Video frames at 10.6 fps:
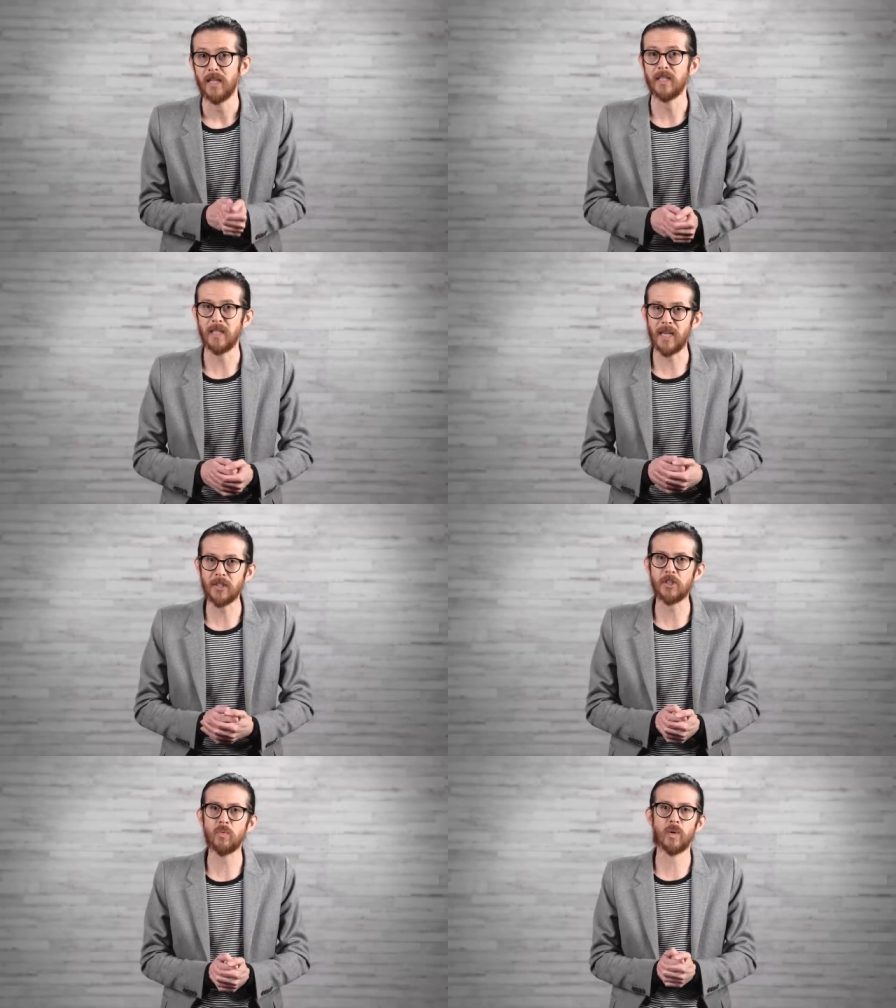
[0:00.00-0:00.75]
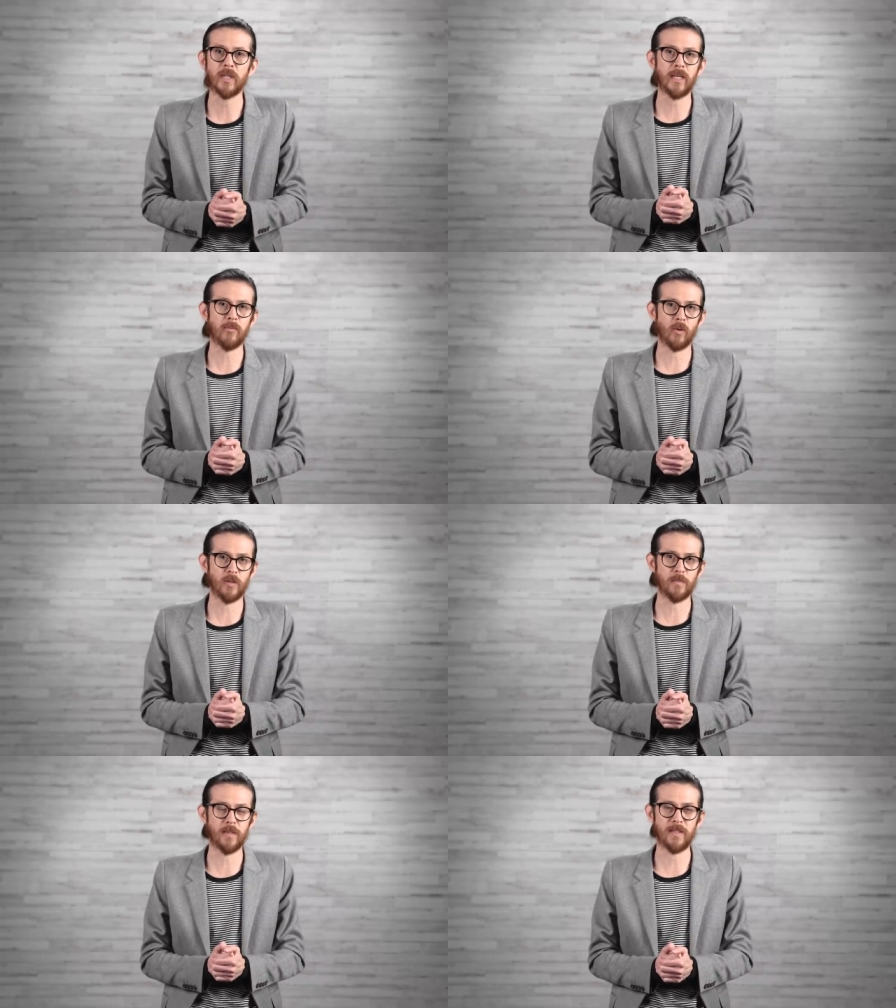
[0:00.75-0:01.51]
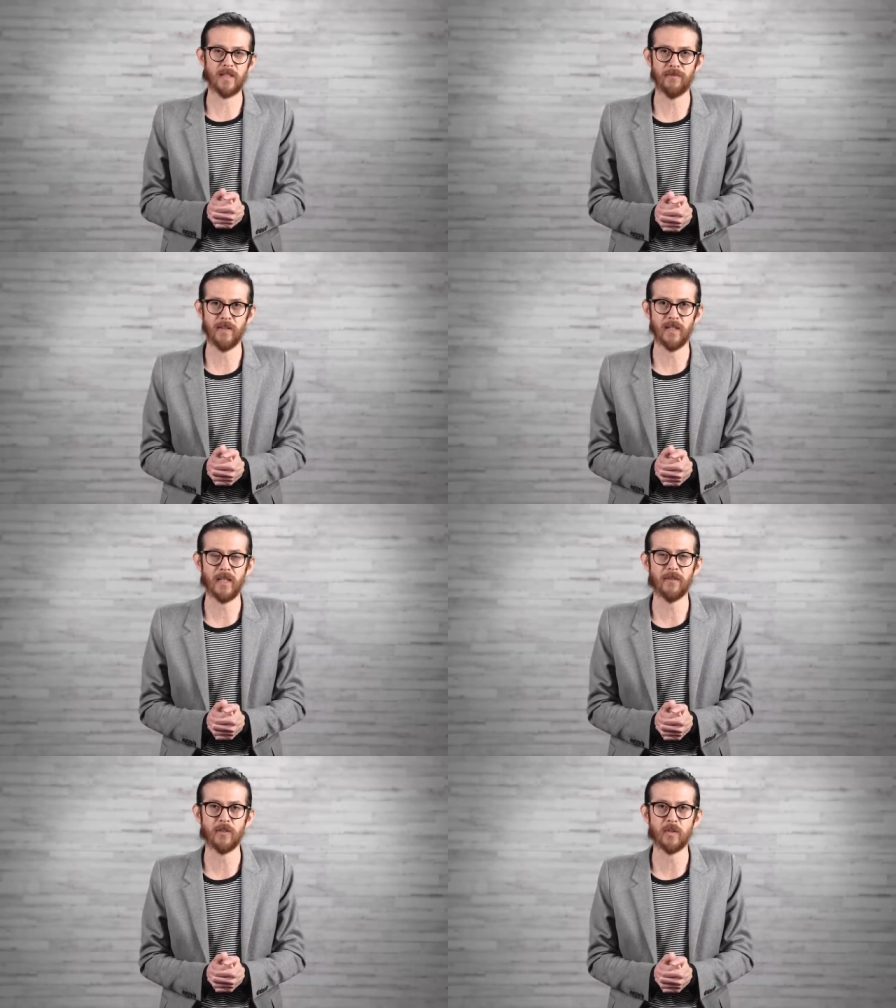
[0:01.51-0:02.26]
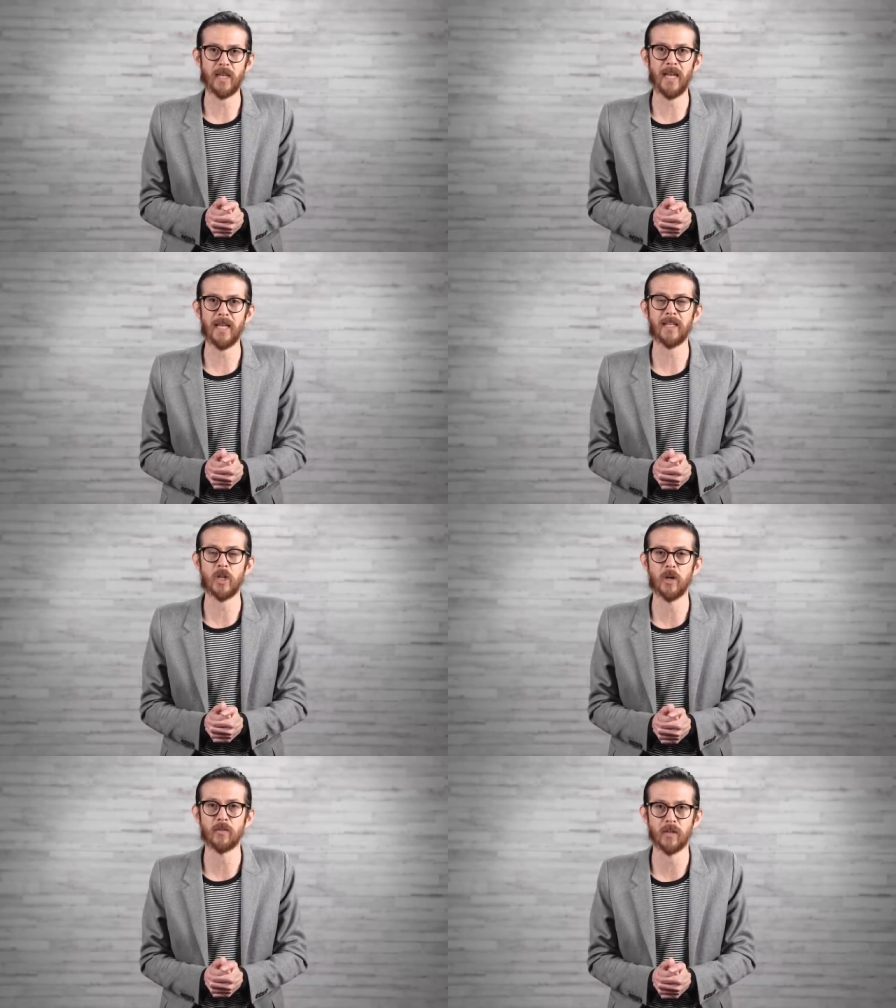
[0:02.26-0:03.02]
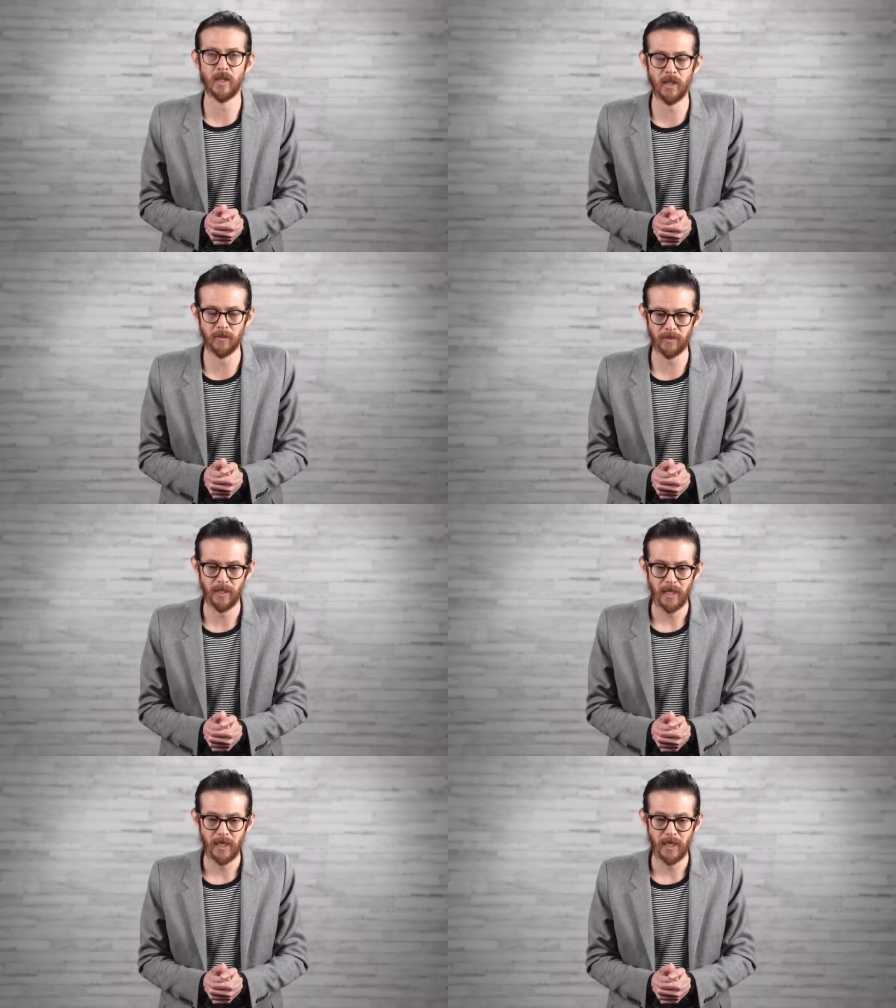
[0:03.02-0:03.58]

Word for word: Yes, you want to get more specific if you can't get over a hump.